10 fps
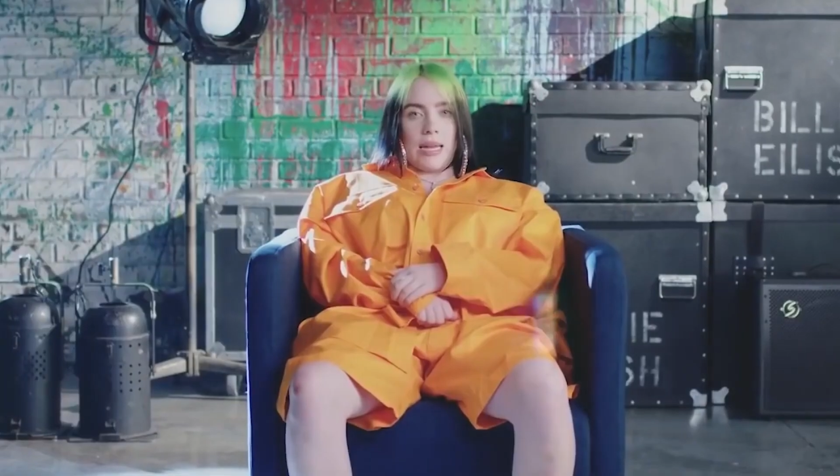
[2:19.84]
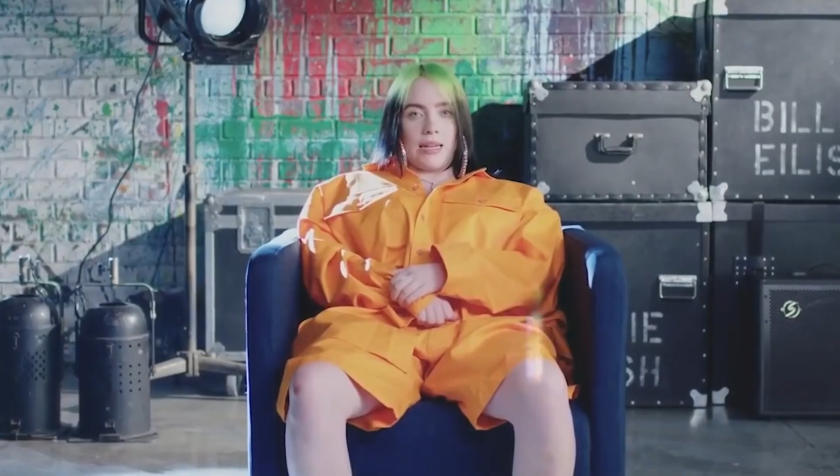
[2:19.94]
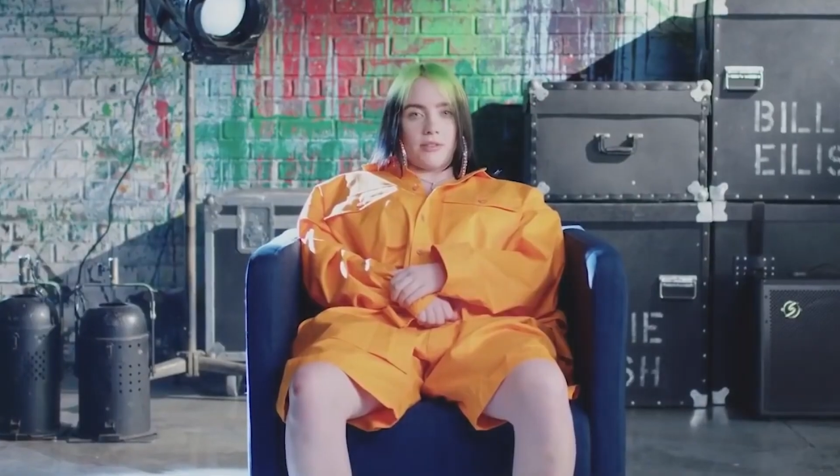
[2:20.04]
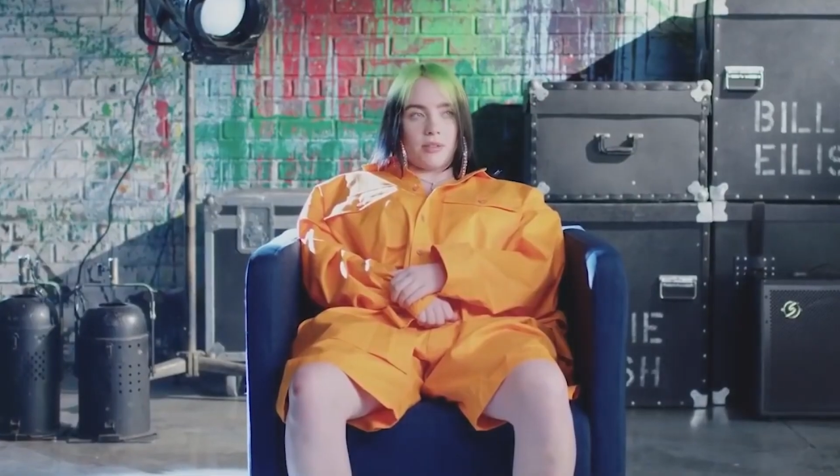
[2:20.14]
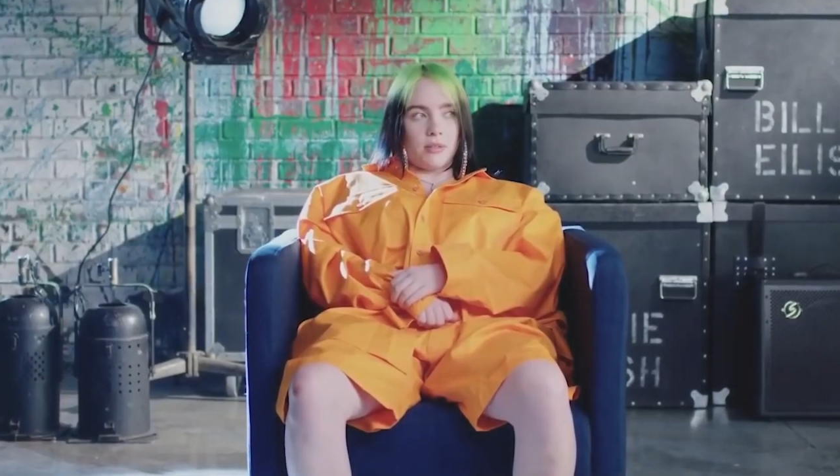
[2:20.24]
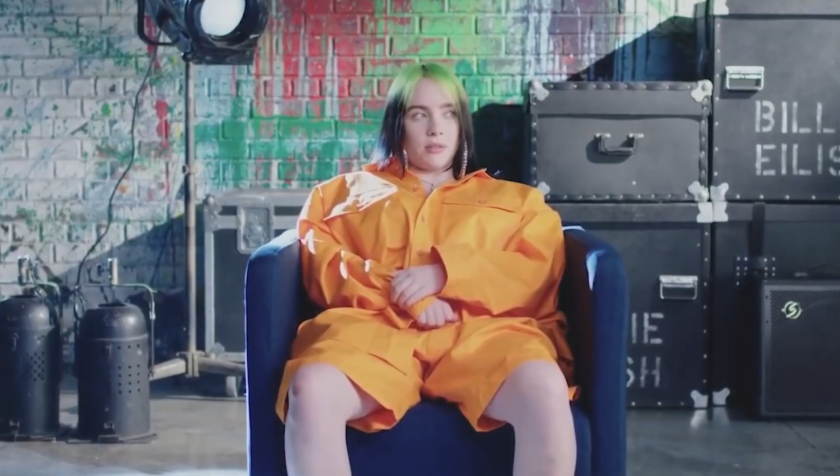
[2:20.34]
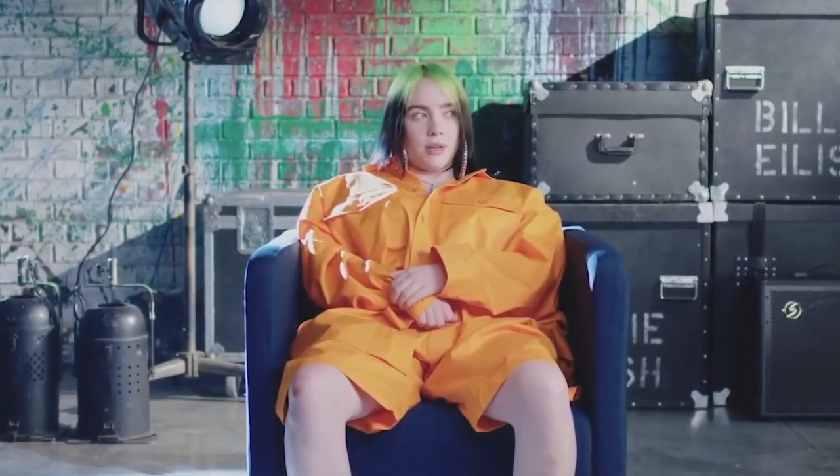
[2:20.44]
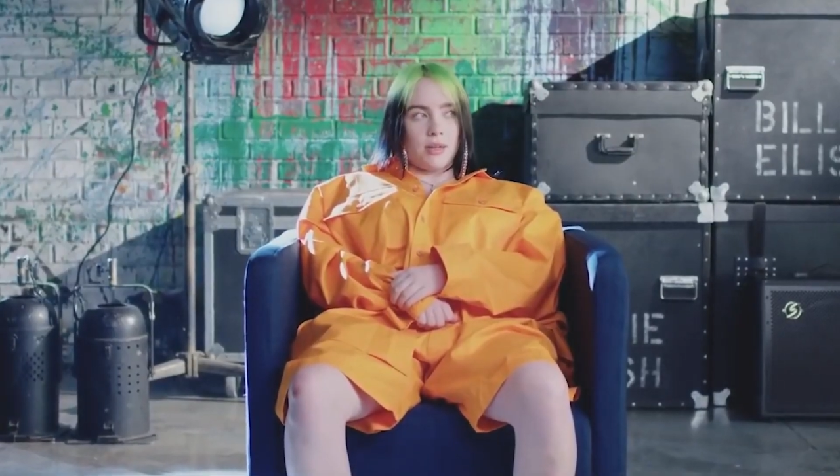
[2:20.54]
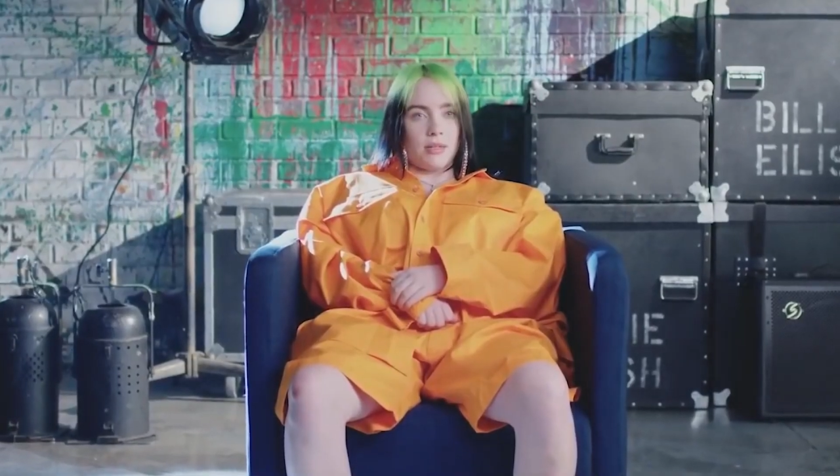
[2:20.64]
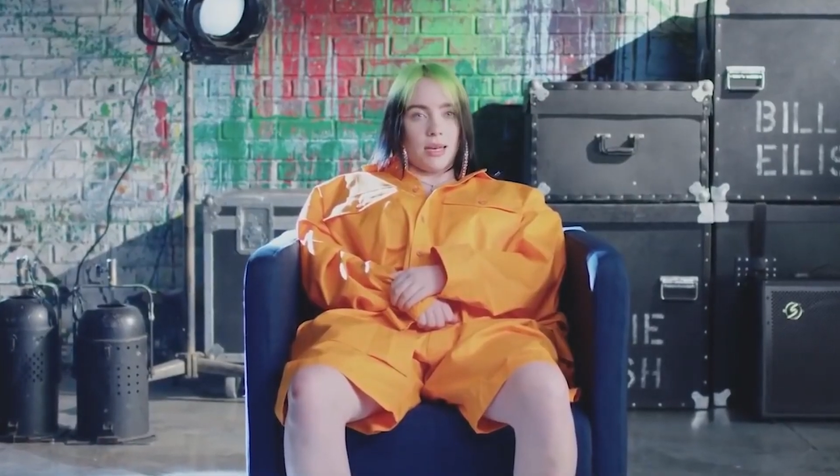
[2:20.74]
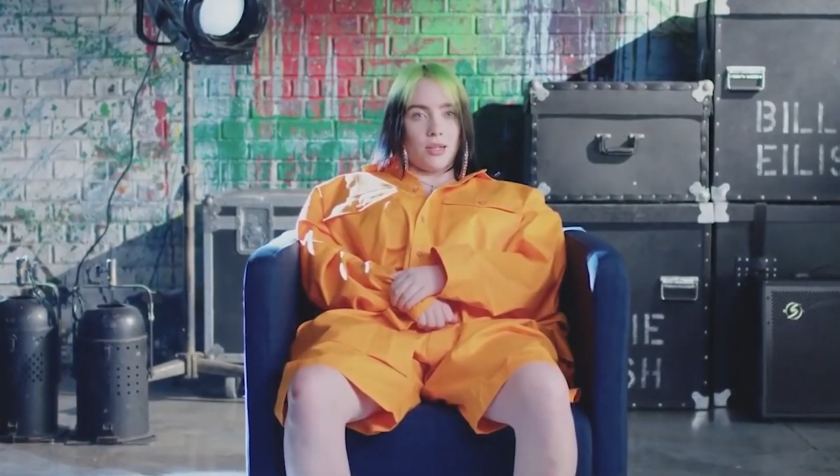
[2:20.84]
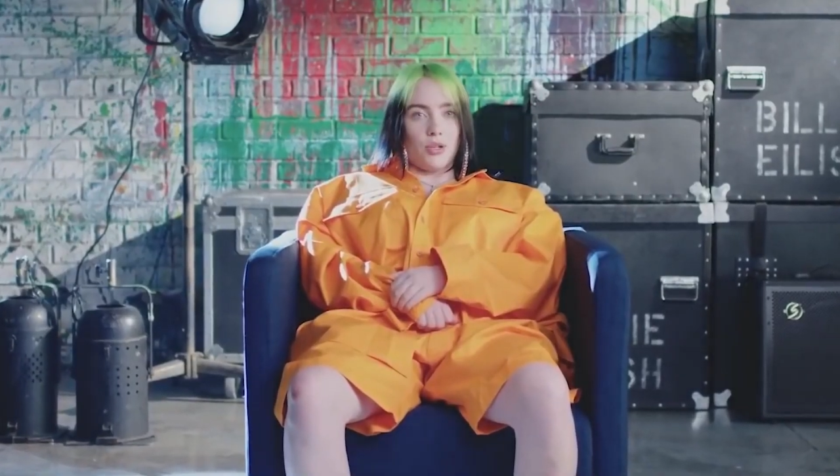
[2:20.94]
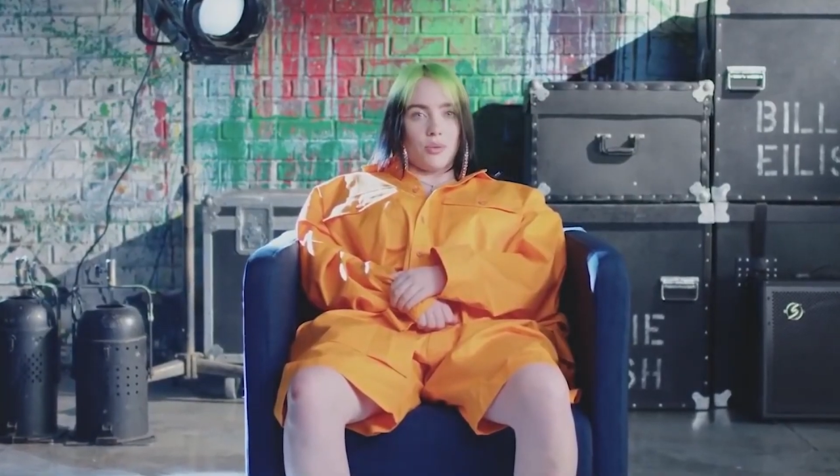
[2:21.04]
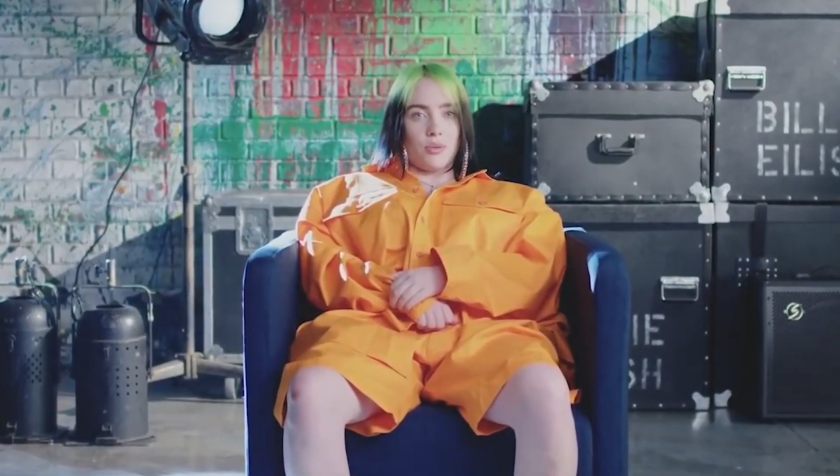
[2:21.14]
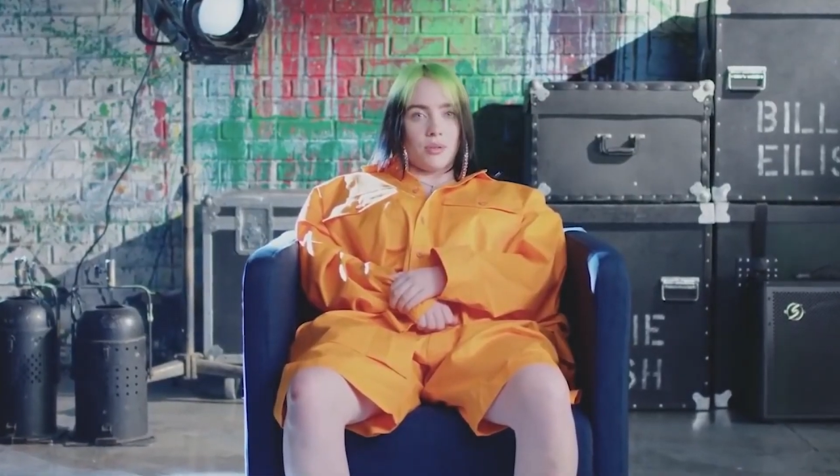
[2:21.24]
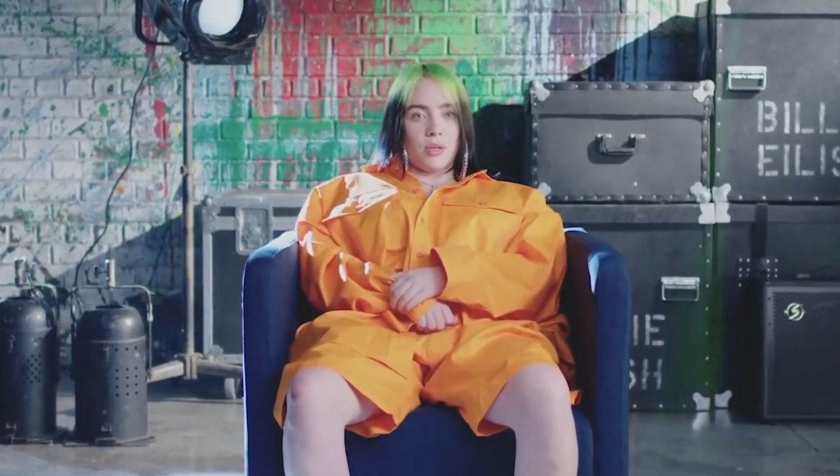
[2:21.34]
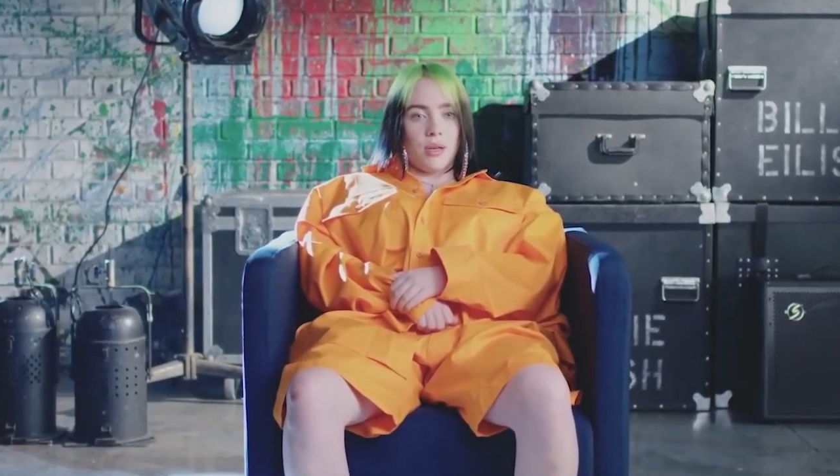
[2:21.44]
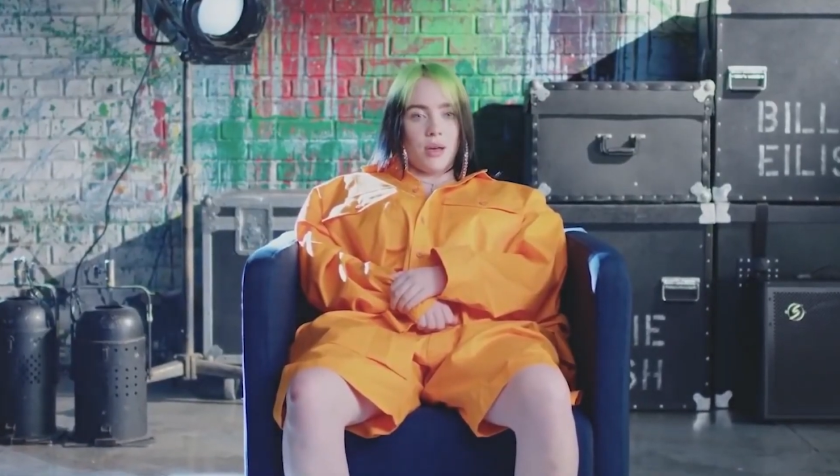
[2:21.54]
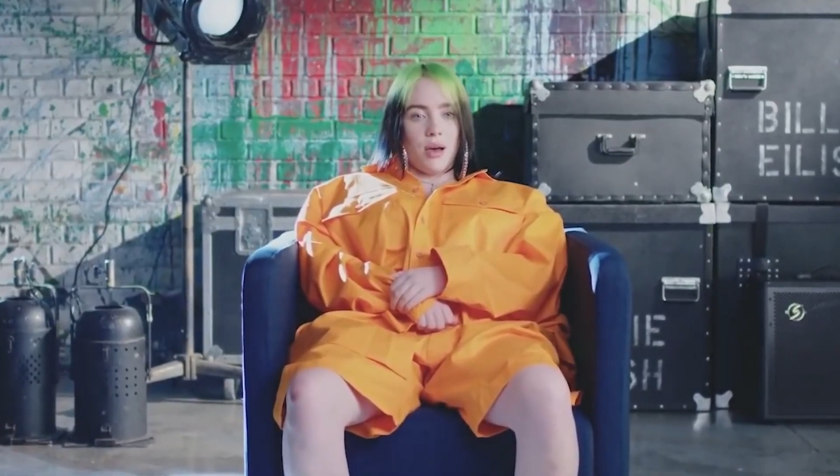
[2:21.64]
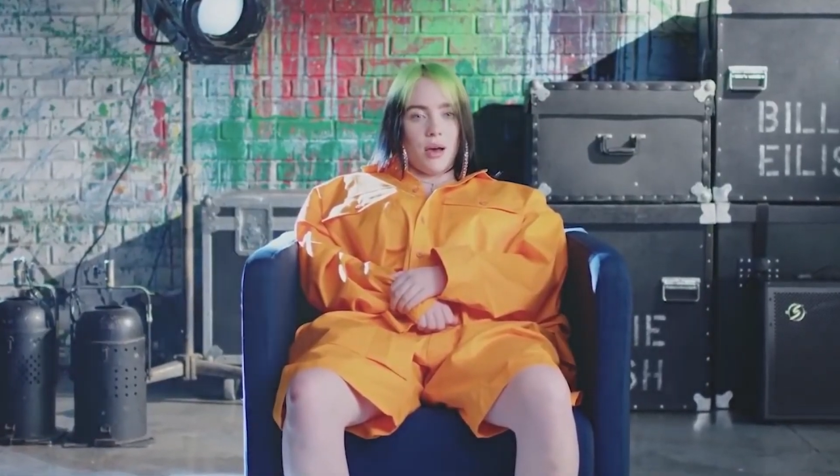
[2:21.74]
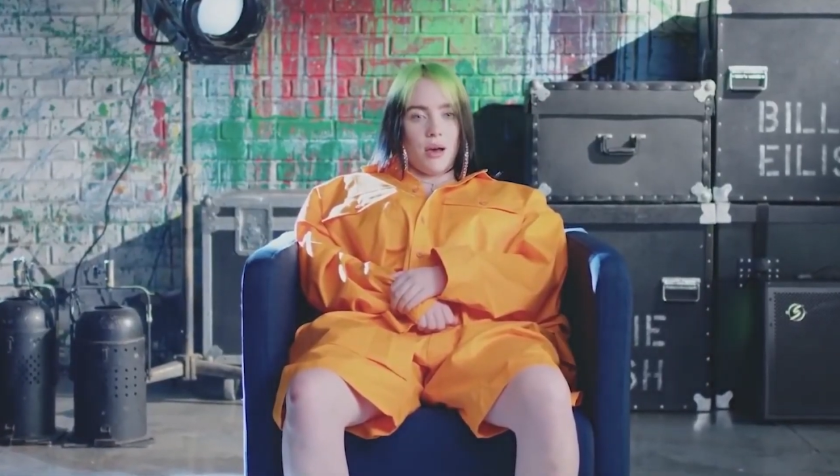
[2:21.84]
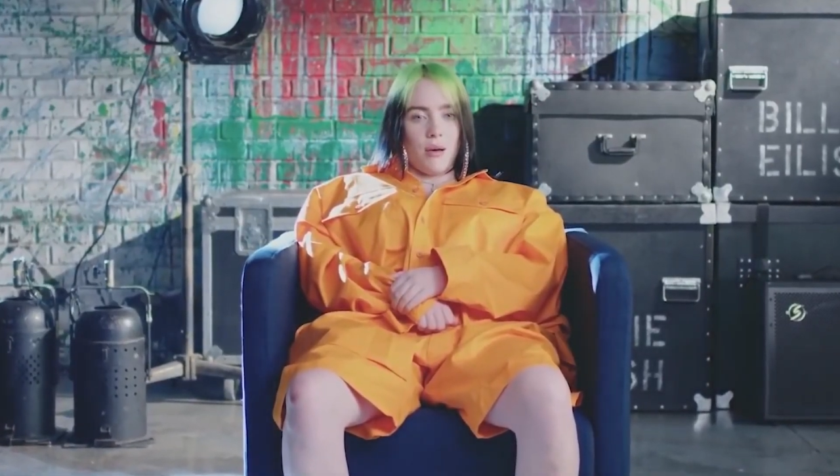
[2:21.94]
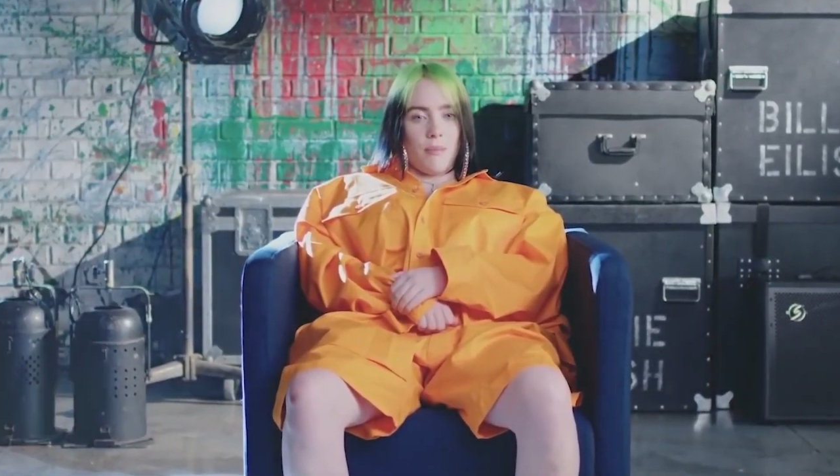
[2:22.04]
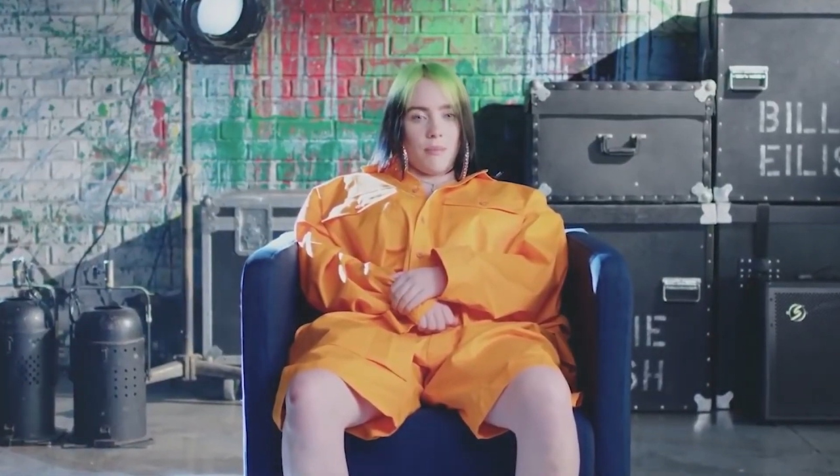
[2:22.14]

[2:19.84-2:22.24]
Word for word: After going from neon green to stunning blonde,